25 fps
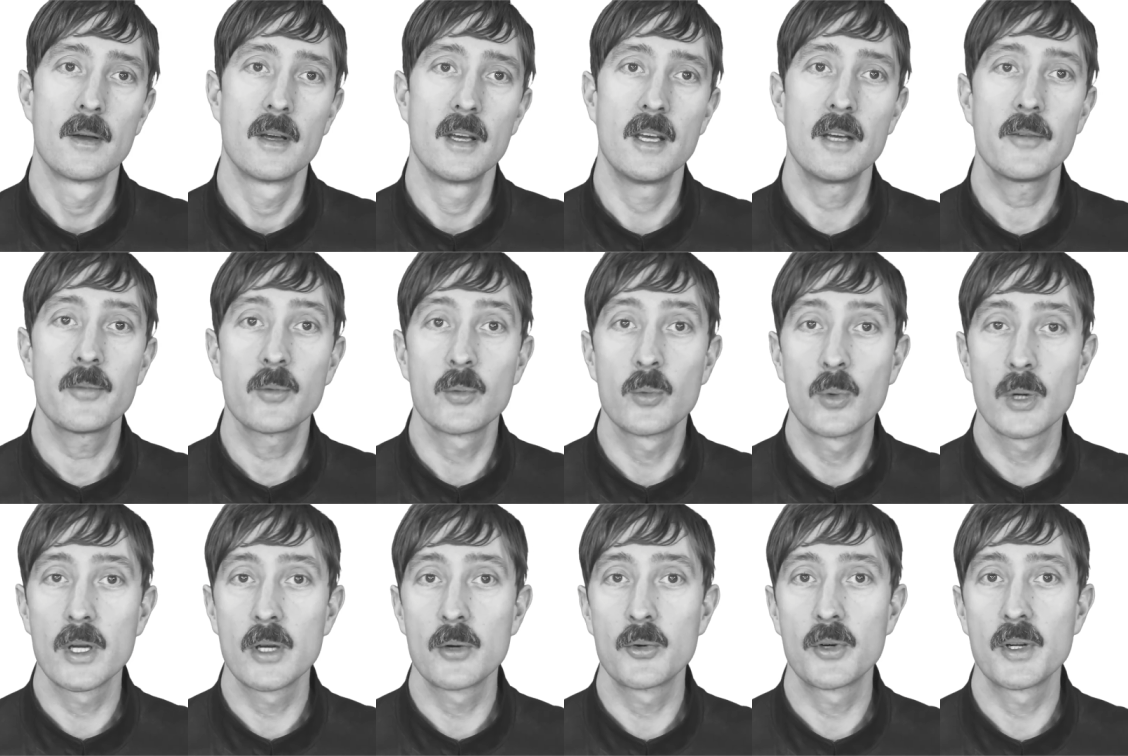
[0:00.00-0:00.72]
If
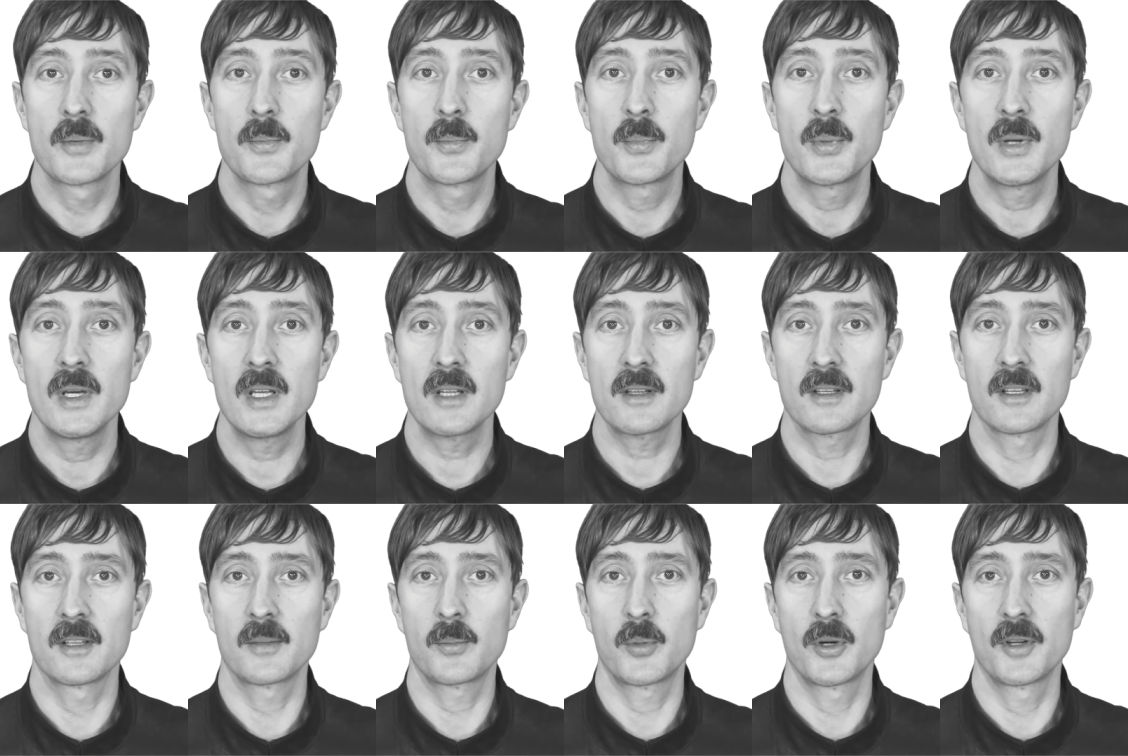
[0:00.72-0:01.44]
we
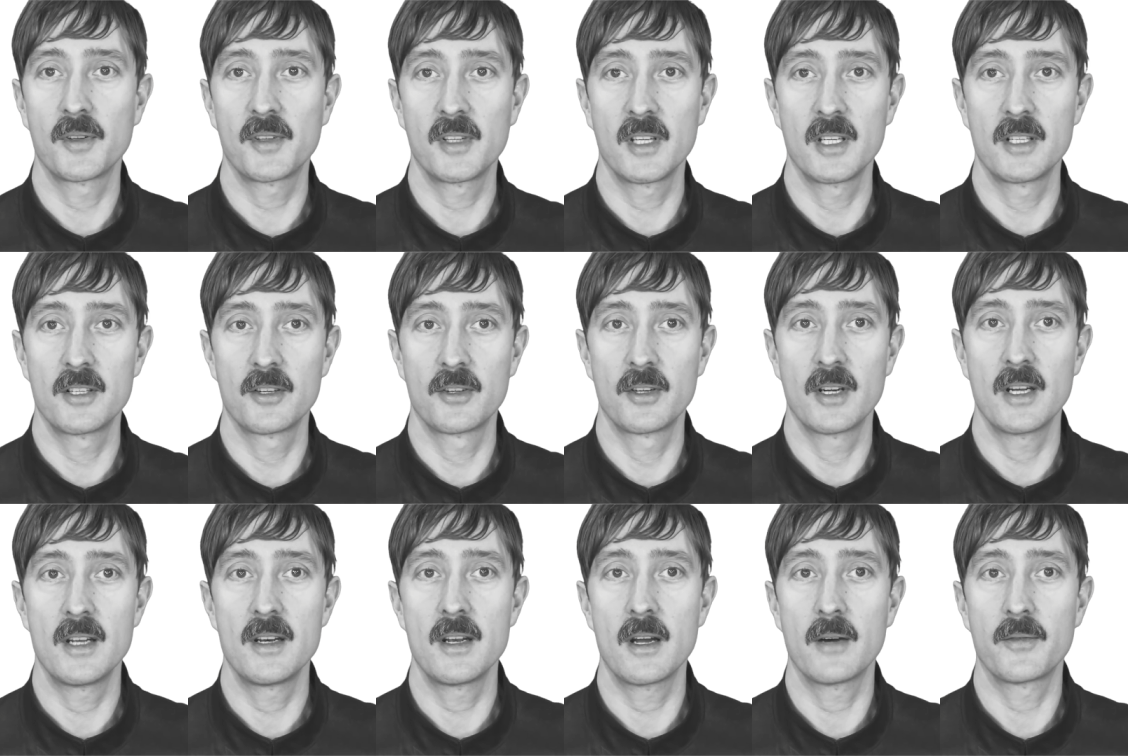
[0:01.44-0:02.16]
repeat this
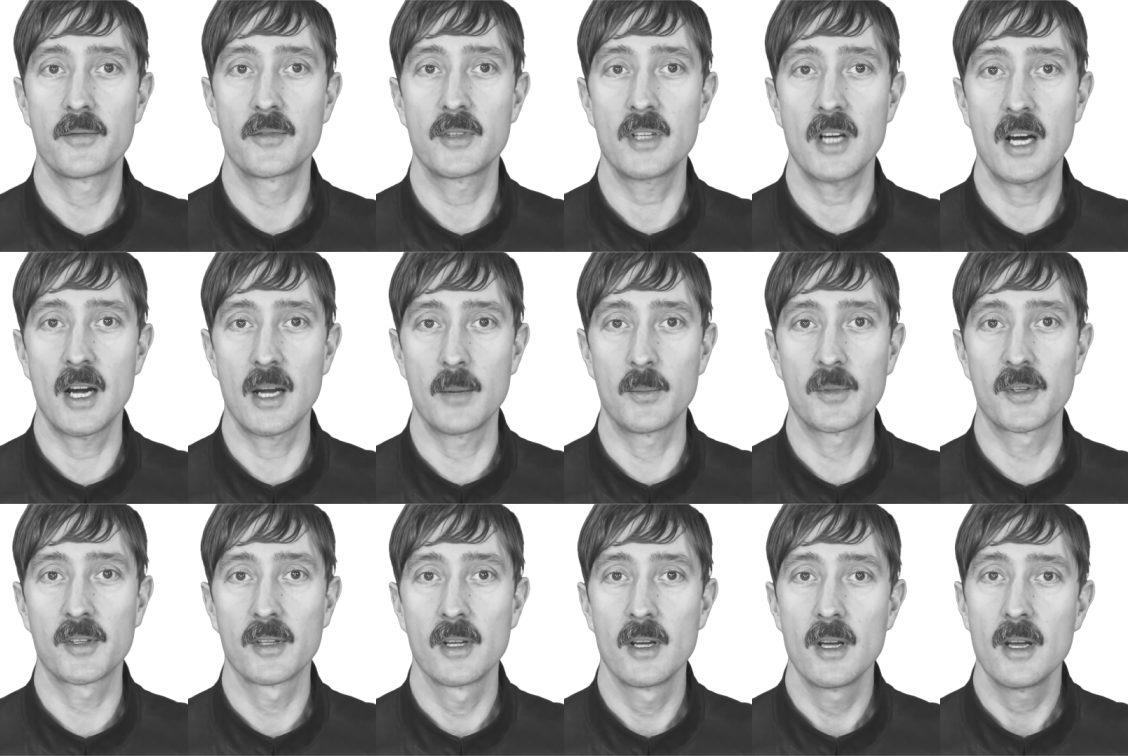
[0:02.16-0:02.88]
procedure enough
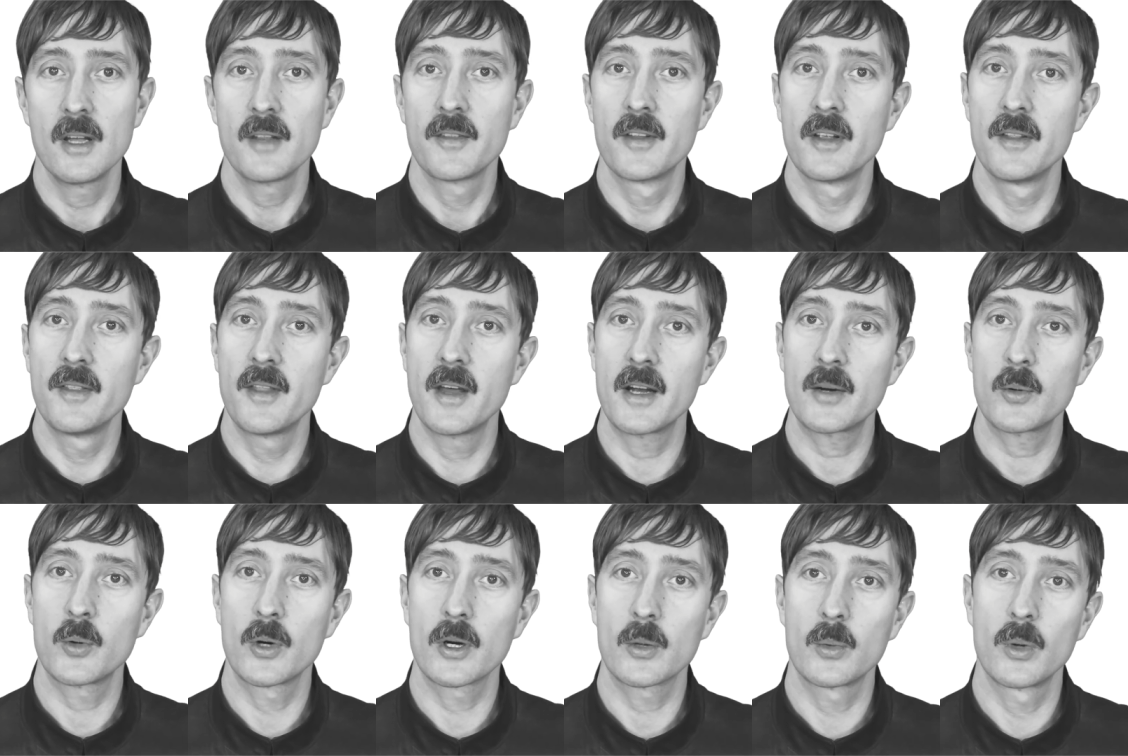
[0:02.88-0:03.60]
times, the
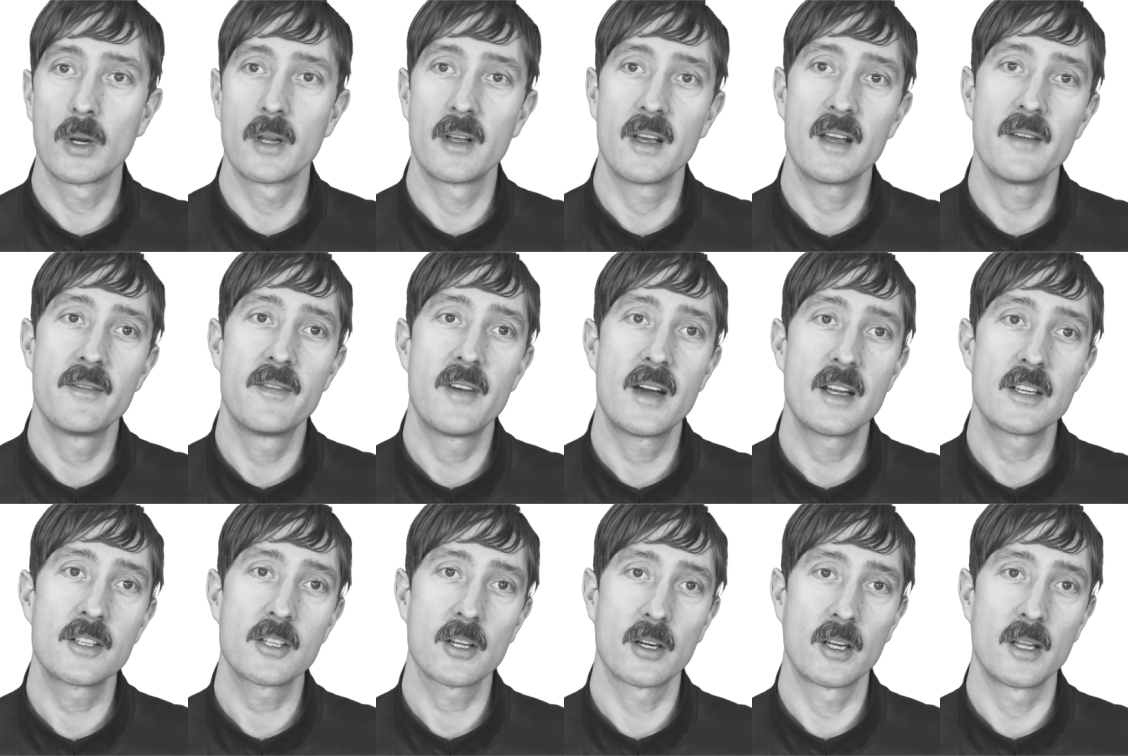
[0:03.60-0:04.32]
network will
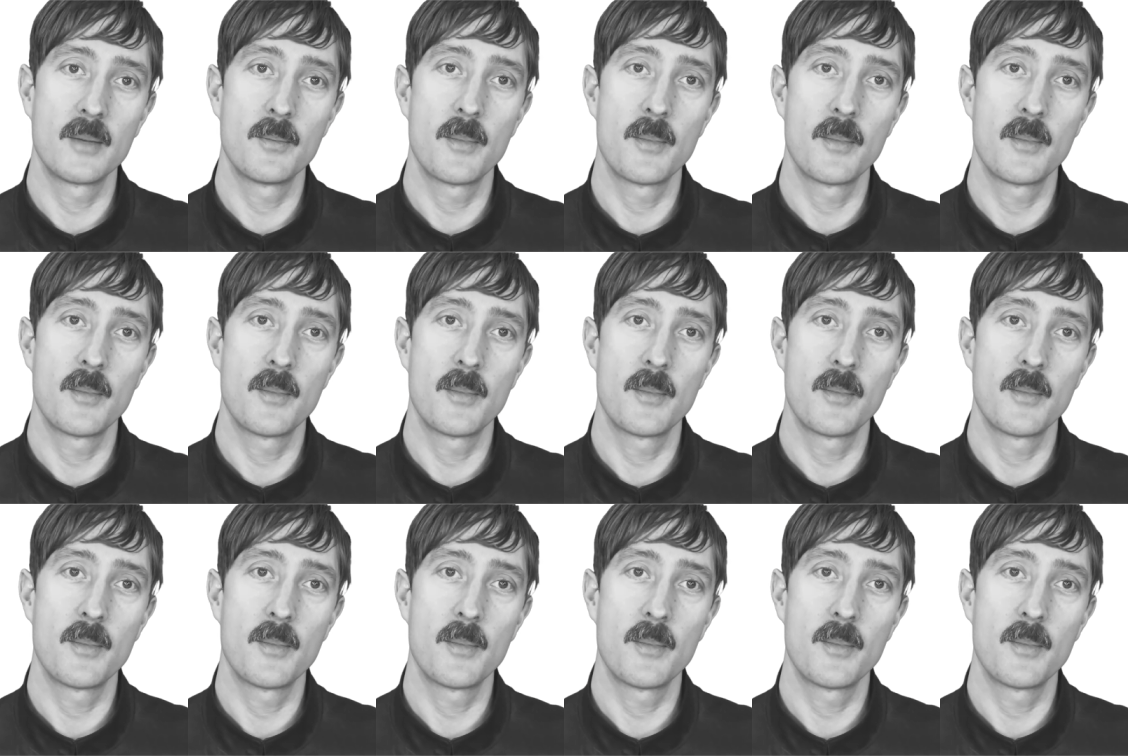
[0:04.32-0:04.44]
eventually